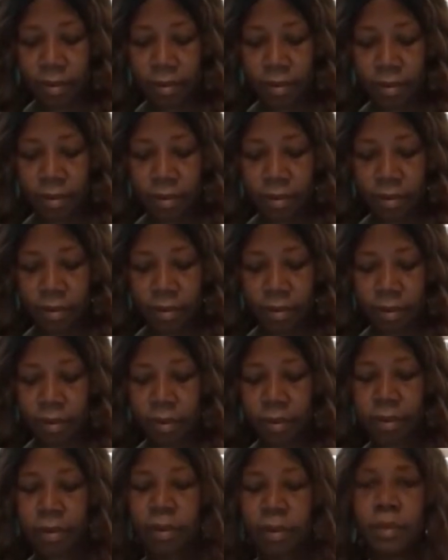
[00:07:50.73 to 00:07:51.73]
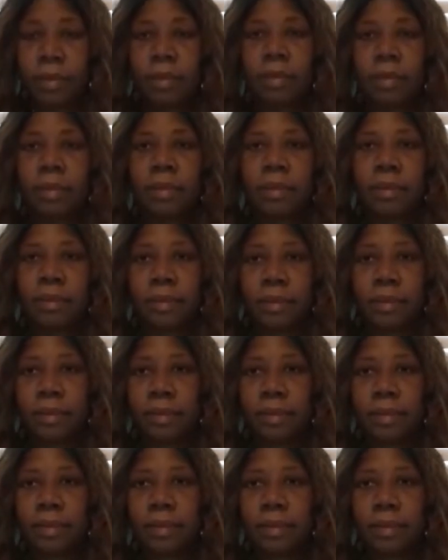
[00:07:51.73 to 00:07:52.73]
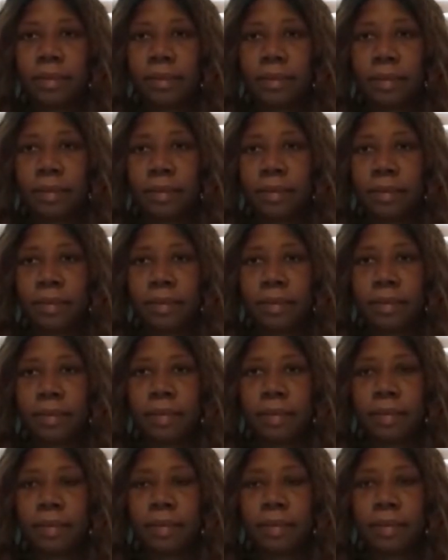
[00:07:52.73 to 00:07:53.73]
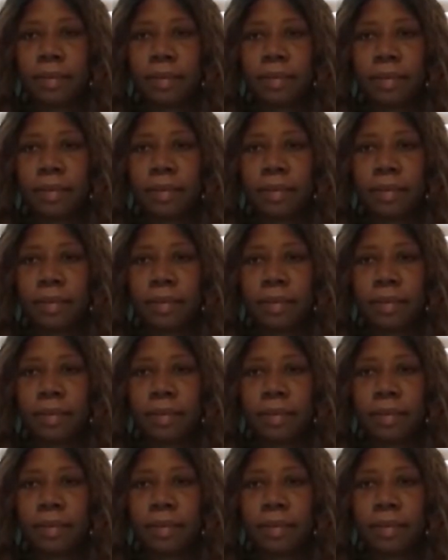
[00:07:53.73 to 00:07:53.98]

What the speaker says: (not speaking)